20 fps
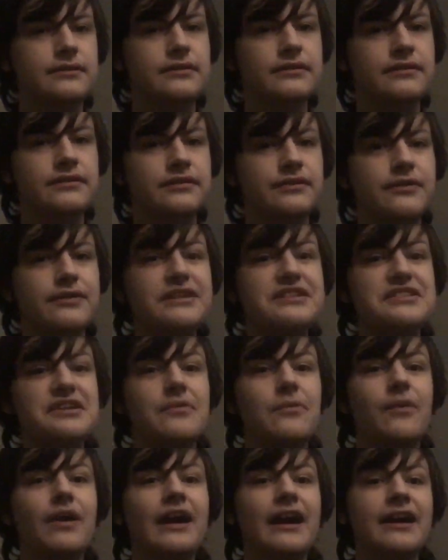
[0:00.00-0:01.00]
the
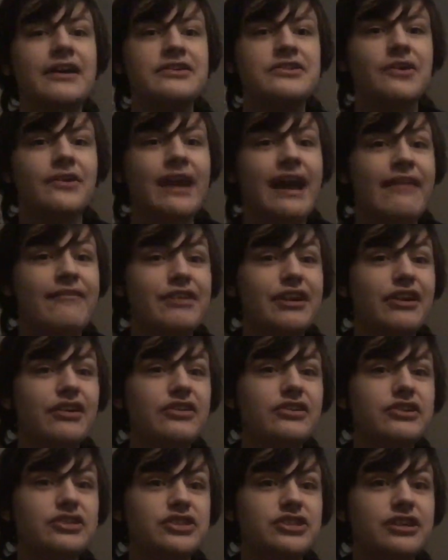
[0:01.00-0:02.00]
reason why I don't have an
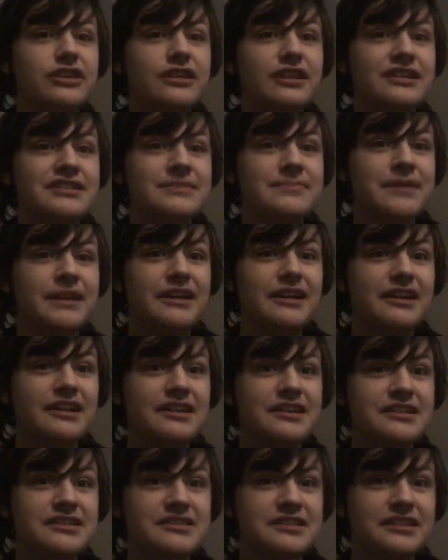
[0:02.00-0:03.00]
undershirt, it's
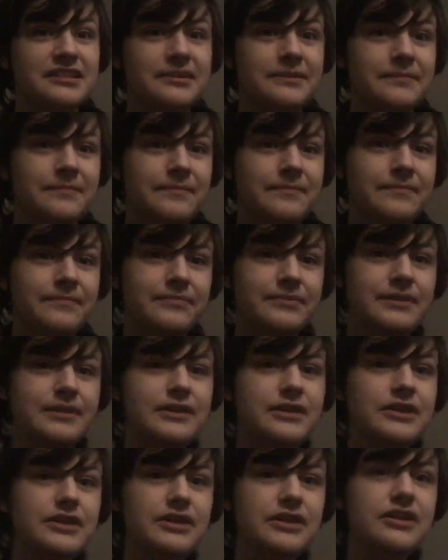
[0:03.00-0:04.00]
because
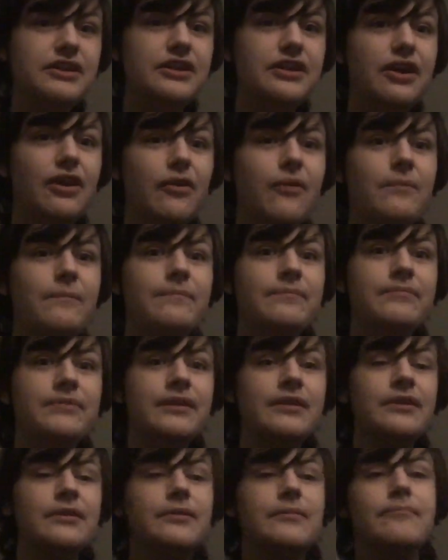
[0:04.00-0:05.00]
you know,
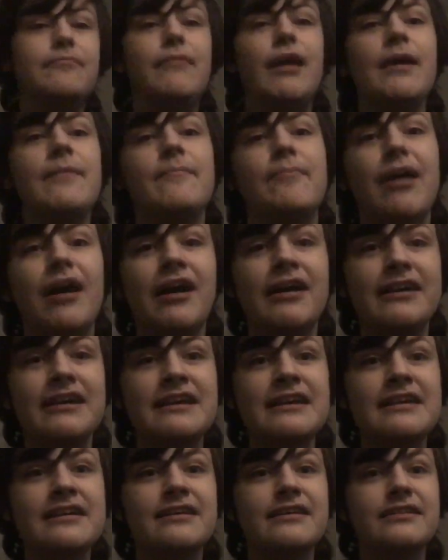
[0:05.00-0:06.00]
my
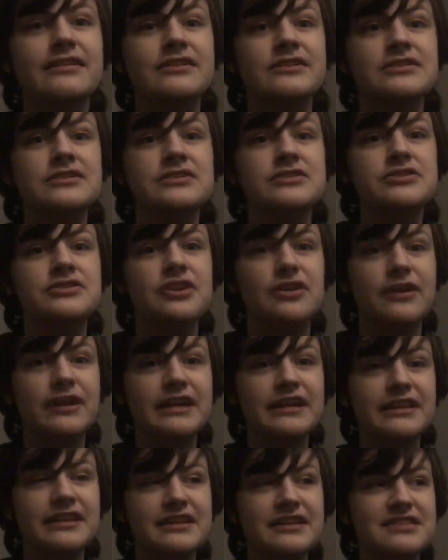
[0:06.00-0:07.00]
body
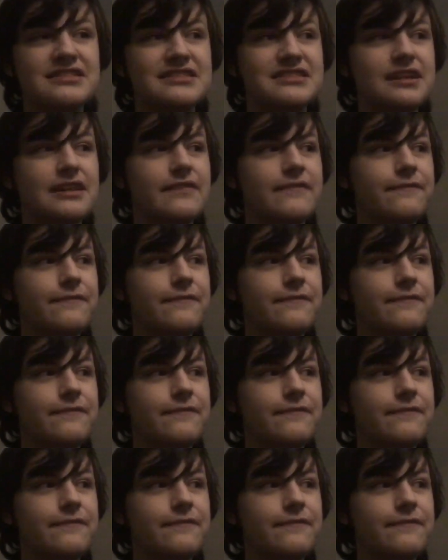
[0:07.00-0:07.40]
during this